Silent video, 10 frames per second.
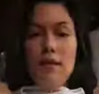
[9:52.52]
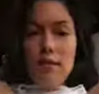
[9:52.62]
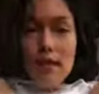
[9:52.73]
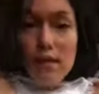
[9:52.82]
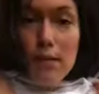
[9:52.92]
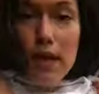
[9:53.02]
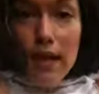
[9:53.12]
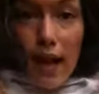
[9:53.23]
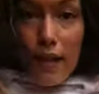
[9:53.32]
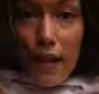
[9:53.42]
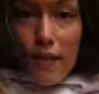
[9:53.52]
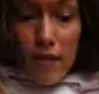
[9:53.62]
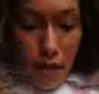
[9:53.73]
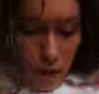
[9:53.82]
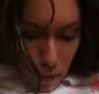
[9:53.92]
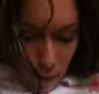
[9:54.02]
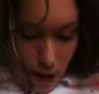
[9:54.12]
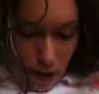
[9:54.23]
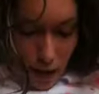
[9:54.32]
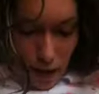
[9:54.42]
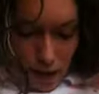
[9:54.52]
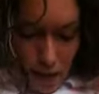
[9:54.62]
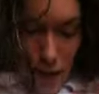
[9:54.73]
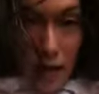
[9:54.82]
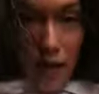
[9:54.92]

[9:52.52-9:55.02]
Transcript: But it fits me. I love the colors.